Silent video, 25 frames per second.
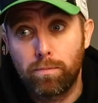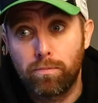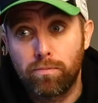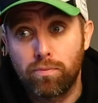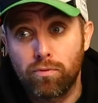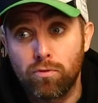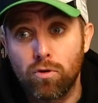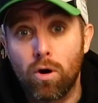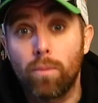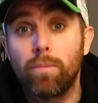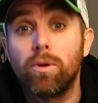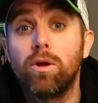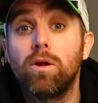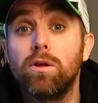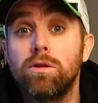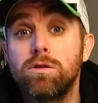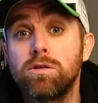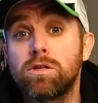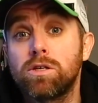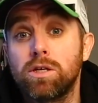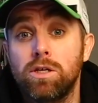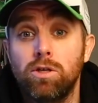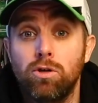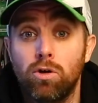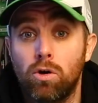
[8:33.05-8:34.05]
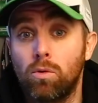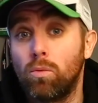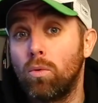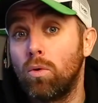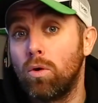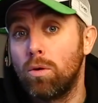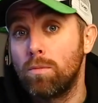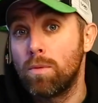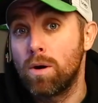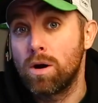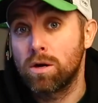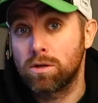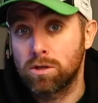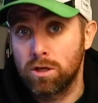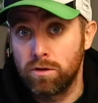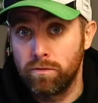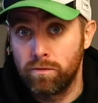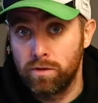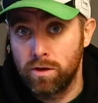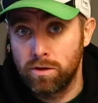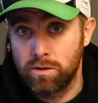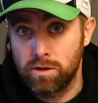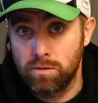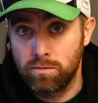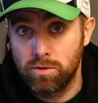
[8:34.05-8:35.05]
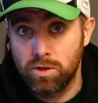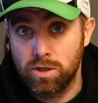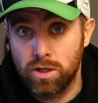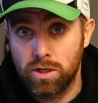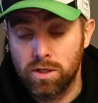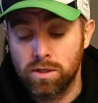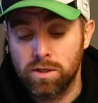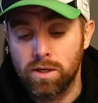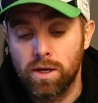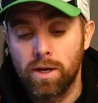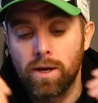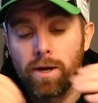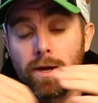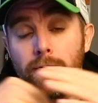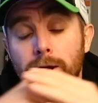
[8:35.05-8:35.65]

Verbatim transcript: prominence in your watermarks over those images.